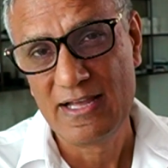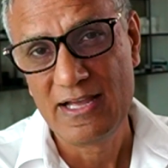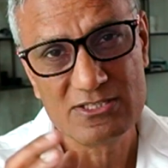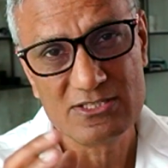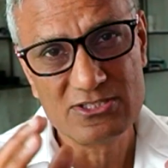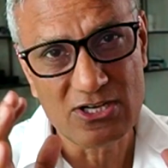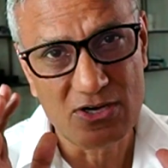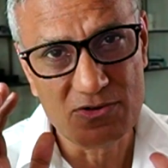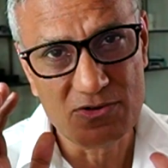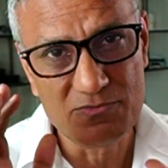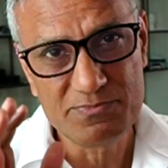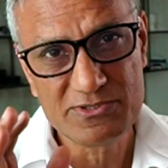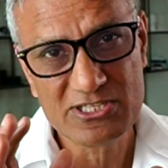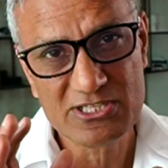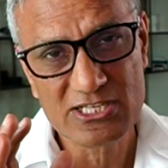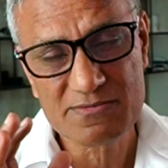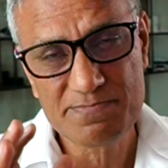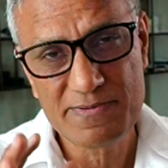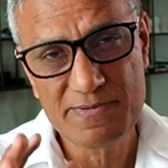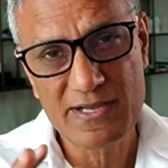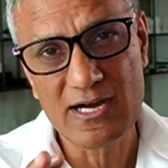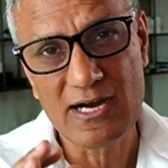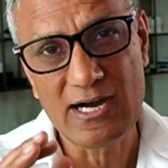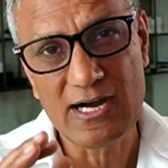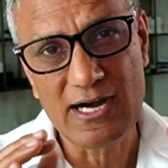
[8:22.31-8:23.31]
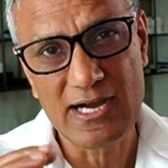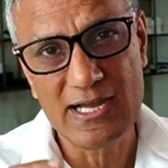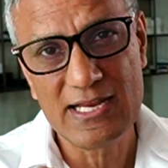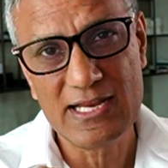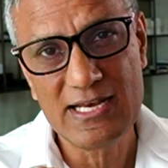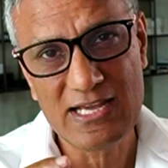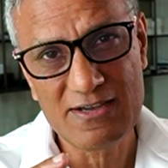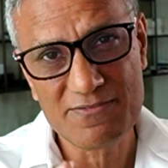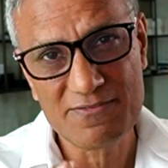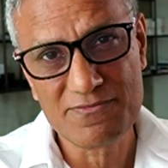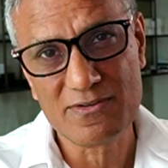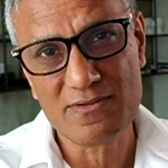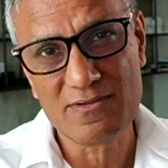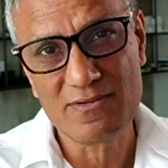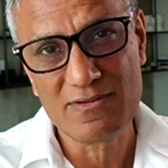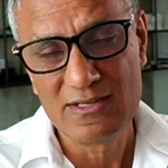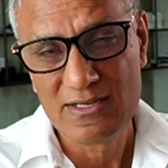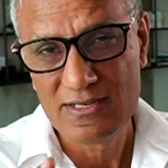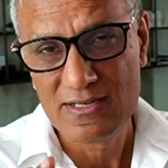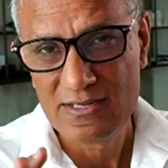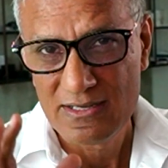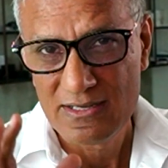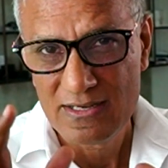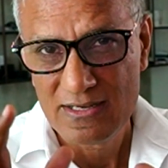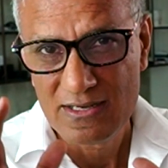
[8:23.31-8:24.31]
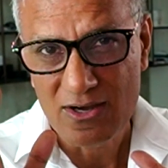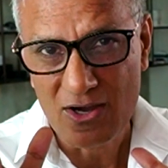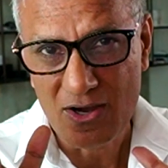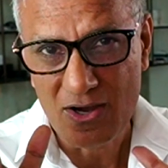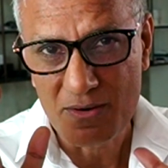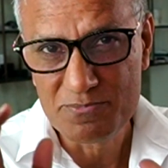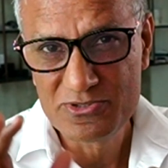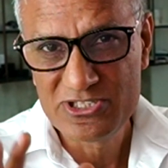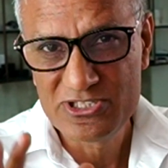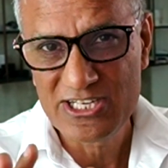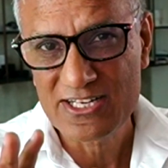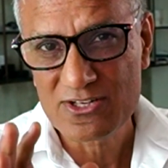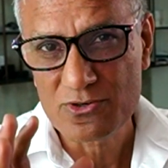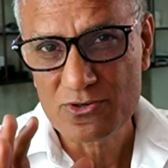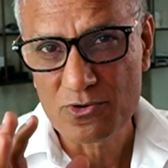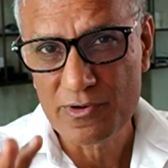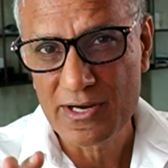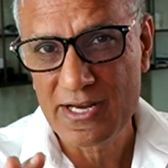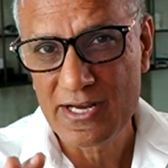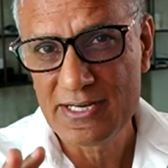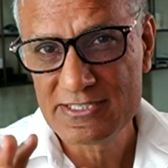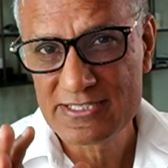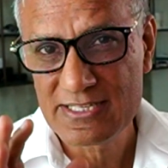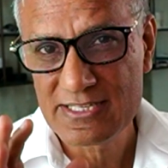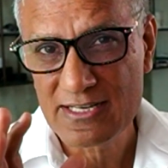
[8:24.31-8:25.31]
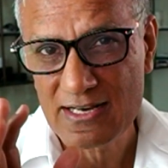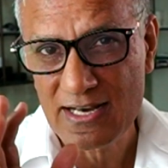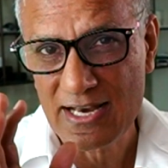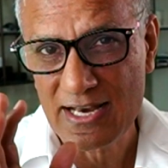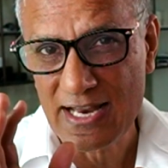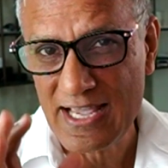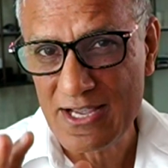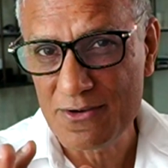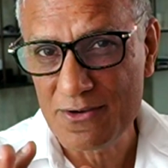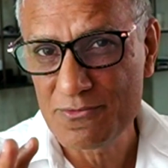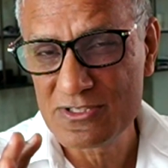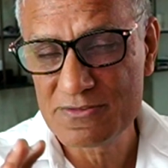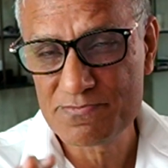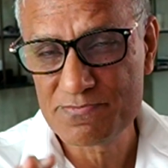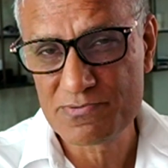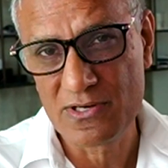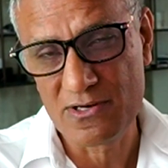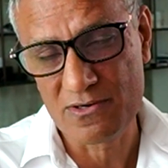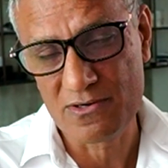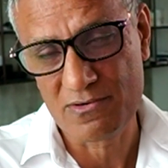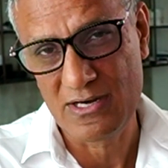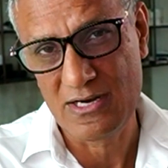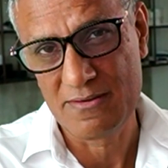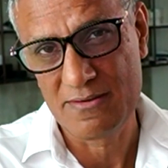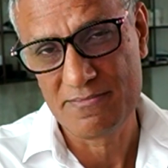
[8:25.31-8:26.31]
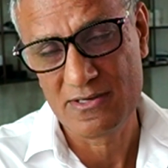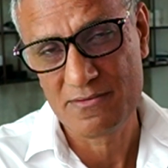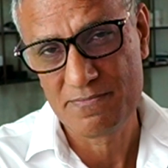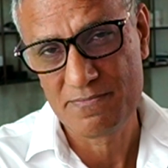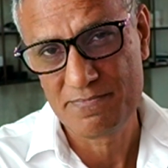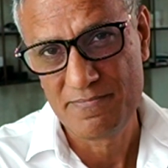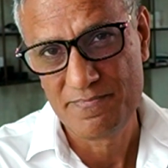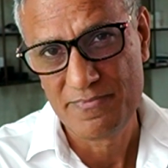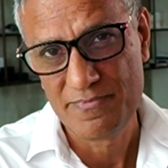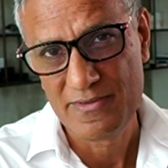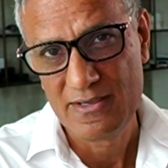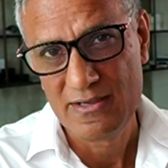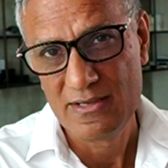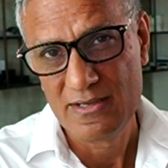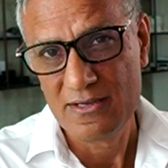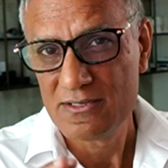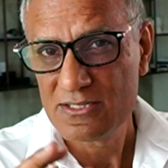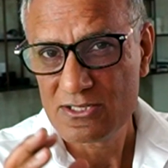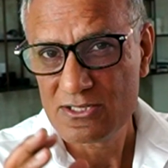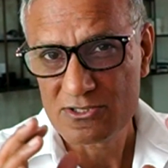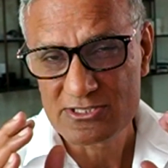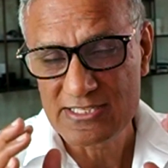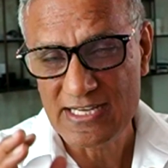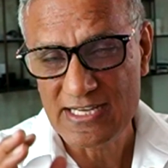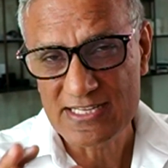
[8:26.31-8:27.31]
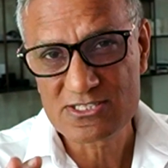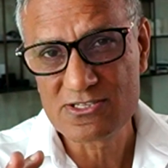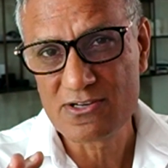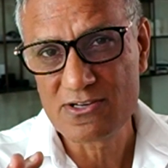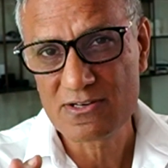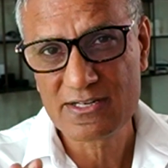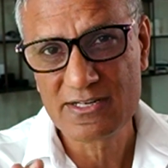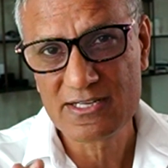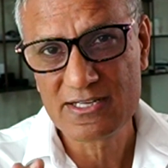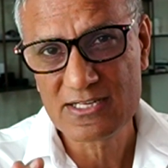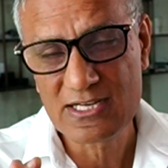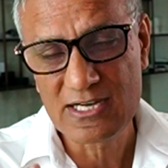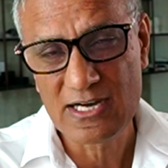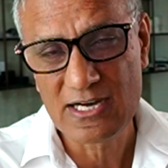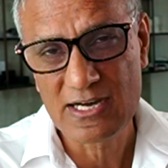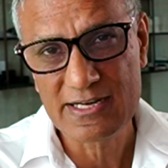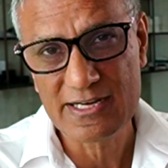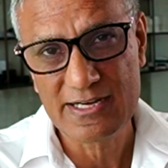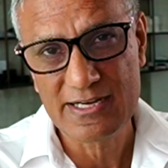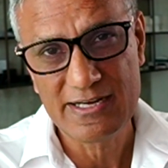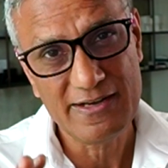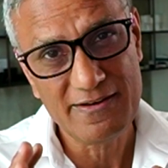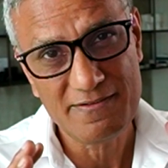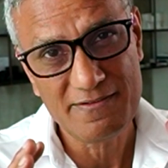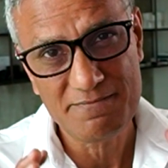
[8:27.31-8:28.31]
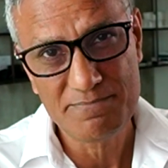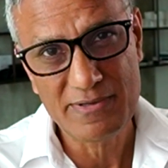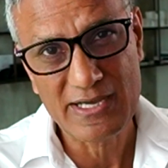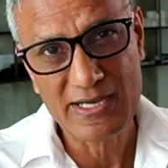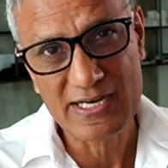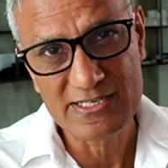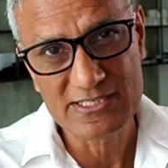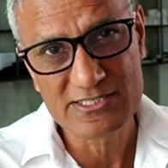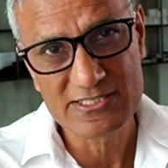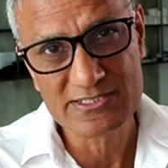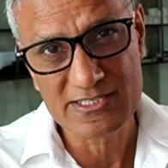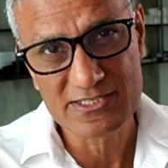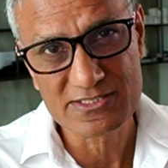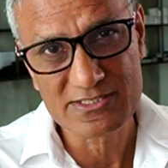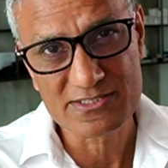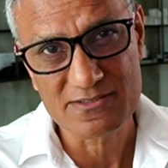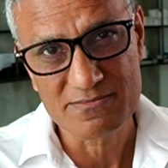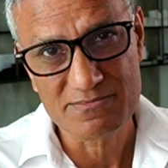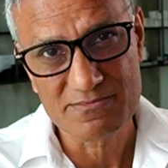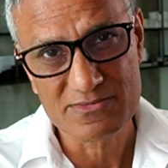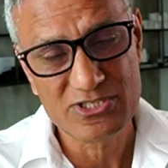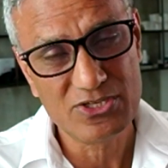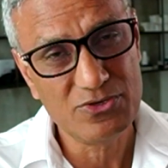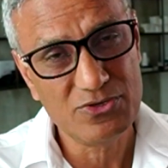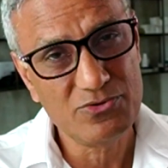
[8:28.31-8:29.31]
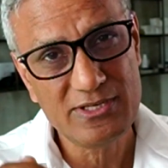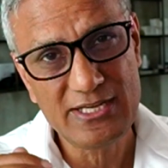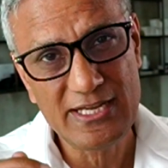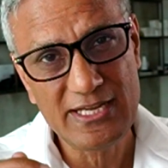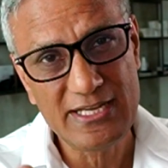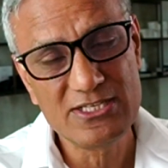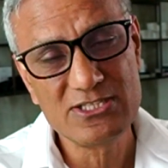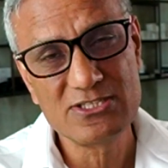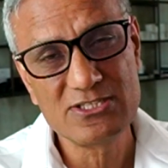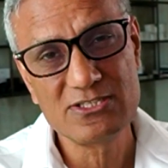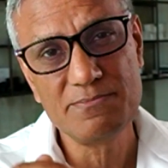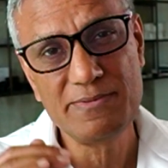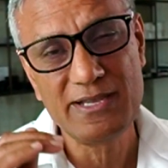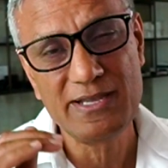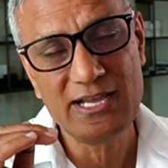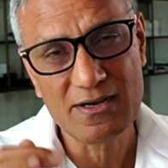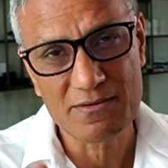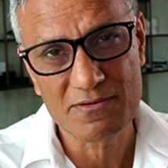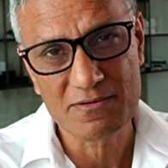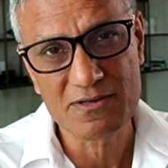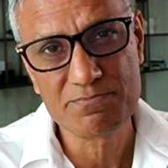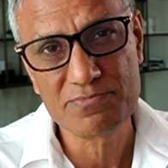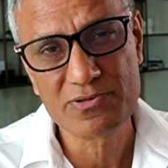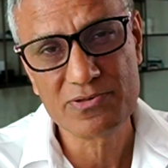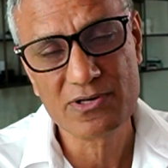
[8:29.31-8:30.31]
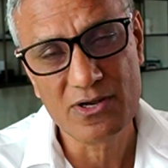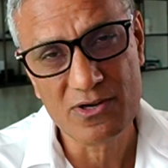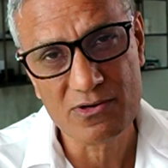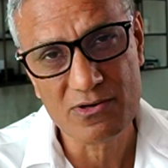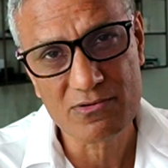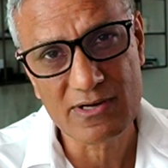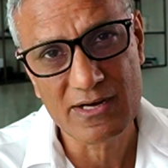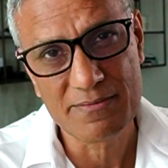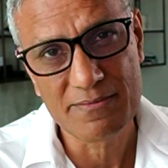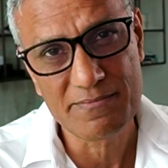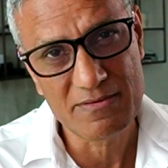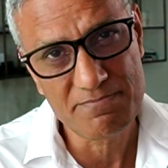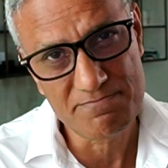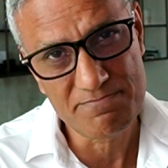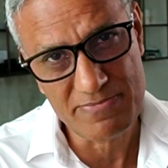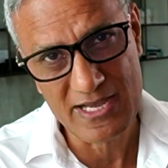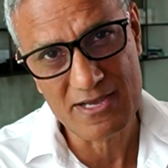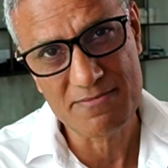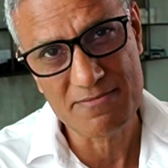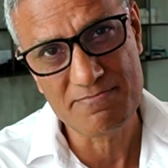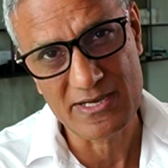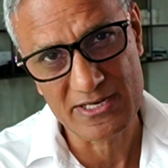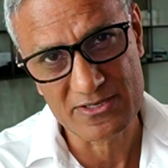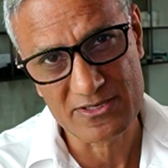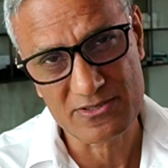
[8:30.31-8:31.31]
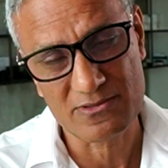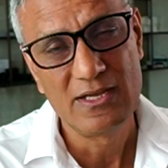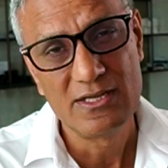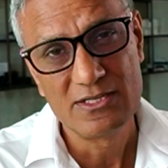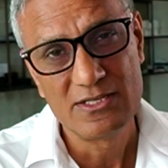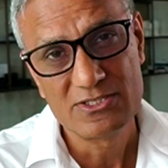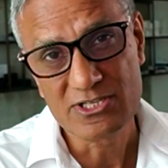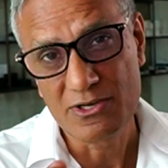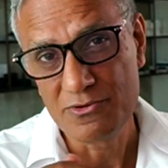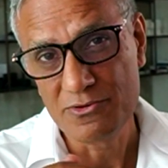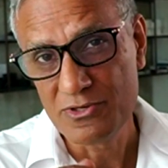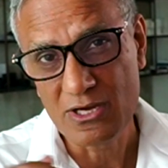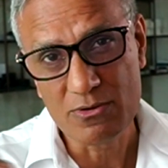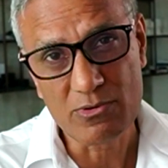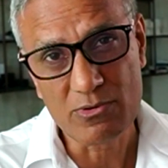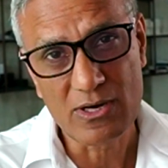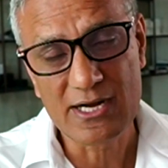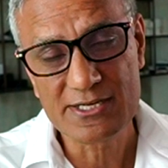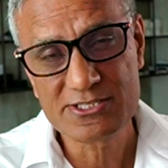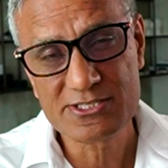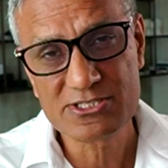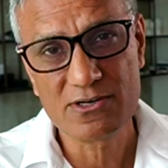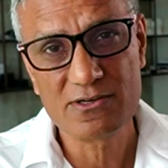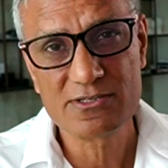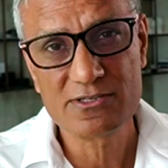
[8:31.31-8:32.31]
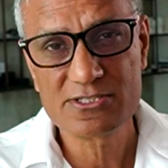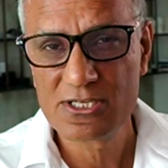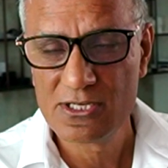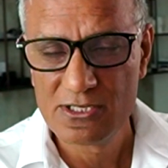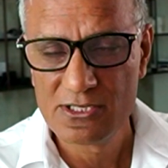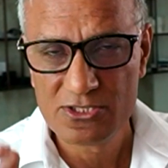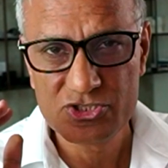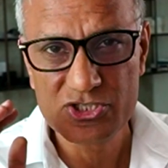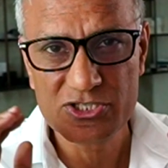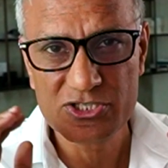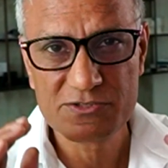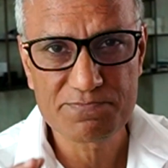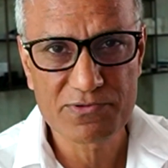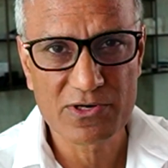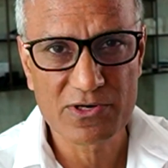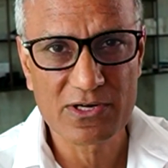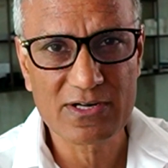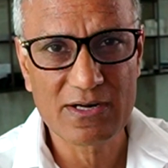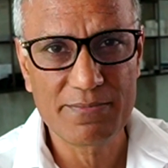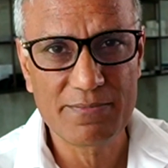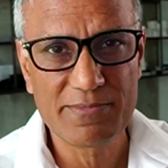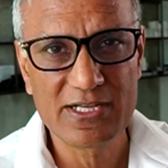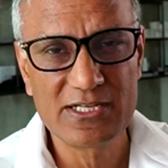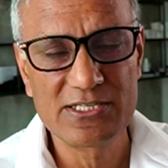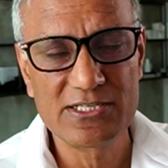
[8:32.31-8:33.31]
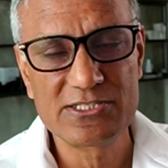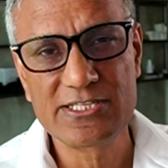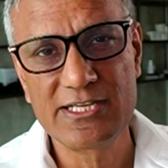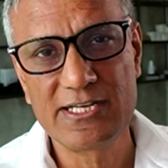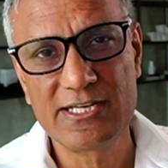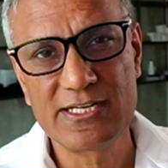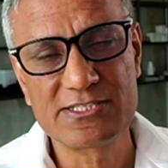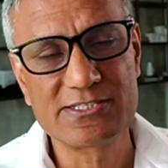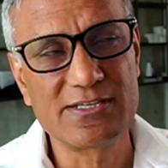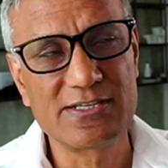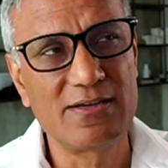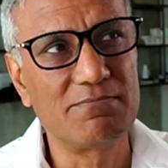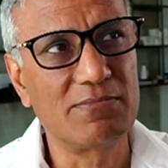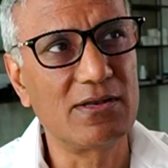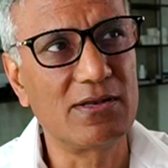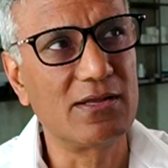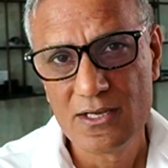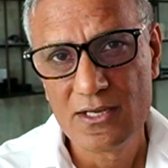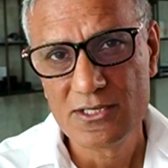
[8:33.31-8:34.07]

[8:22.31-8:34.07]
Don't just be a high level object oriented language programmer, because that's not going to cut it in embedded systems. You need to be able to program in bare metal. So no RTOS, just programming in scene assembler.